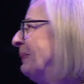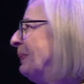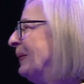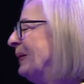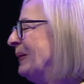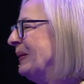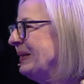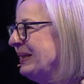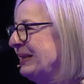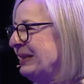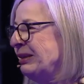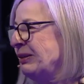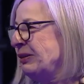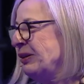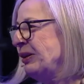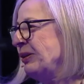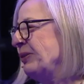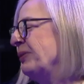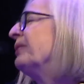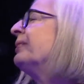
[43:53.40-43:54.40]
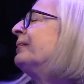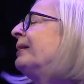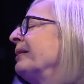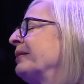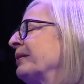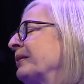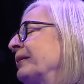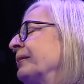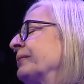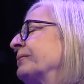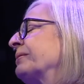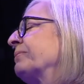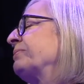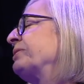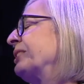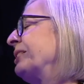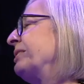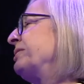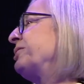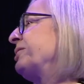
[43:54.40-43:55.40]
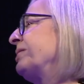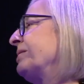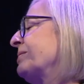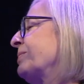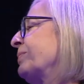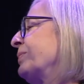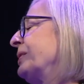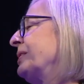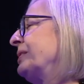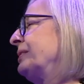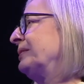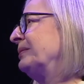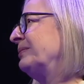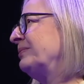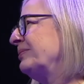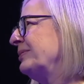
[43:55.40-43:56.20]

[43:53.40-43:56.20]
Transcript: but, other things have changed as well.